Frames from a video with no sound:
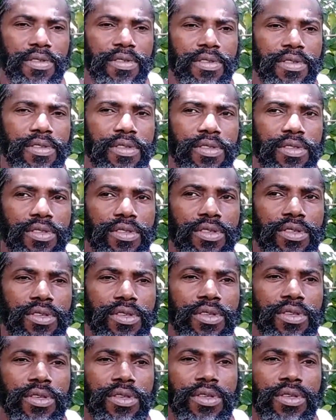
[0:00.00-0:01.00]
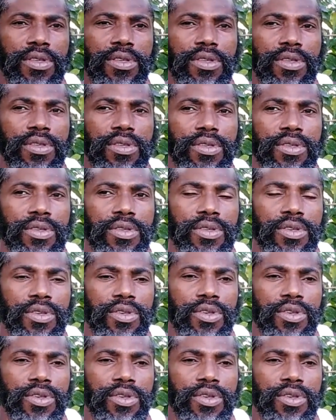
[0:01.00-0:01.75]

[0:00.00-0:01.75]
(silence)